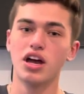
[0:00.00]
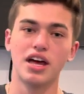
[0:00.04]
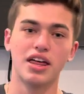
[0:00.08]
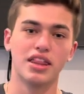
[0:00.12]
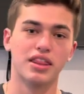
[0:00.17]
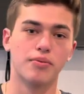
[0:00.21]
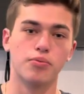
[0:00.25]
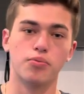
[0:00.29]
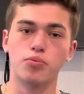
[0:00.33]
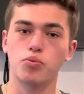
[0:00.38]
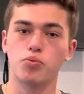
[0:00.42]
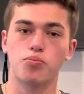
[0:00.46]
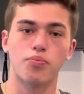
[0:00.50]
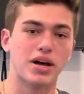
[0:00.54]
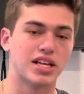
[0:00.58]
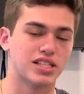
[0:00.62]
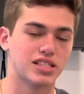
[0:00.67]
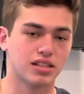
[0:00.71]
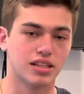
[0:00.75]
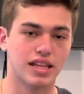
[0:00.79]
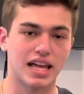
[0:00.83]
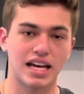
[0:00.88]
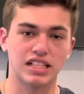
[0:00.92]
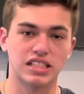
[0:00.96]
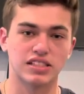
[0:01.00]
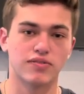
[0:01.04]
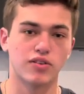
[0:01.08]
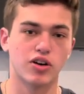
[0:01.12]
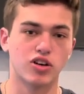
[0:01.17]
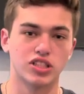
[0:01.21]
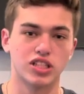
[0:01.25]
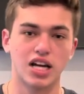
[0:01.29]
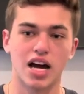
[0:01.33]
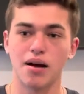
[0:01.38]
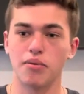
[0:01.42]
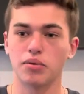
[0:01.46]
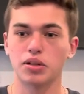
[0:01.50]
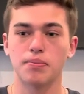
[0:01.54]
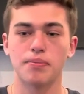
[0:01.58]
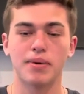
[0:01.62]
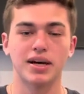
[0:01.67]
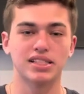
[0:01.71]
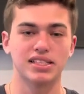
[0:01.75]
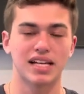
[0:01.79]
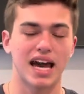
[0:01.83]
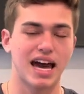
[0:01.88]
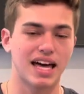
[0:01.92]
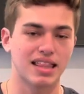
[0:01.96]
the best legs of all time or the
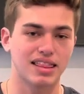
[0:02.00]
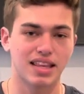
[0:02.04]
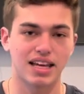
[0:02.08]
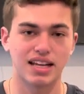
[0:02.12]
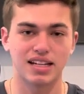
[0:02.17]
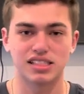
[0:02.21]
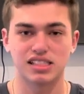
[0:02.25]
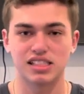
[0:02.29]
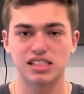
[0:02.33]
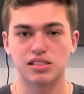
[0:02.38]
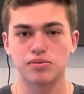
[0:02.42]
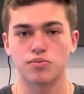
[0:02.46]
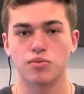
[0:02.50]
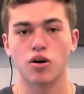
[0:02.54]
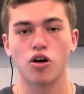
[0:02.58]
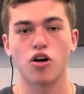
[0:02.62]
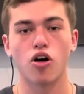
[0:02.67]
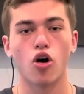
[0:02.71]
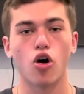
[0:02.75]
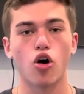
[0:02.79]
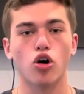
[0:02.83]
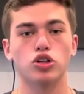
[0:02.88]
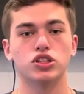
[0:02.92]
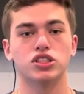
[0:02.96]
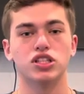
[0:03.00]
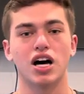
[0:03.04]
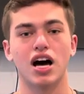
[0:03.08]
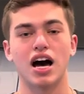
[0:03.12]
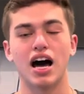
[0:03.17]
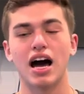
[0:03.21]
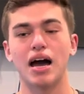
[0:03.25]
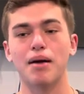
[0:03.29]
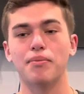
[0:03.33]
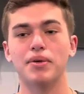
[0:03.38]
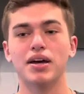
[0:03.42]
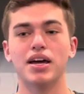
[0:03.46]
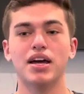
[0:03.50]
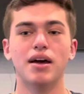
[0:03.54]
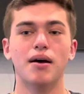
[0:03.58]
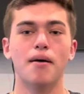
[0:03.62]
best athleticism of all time,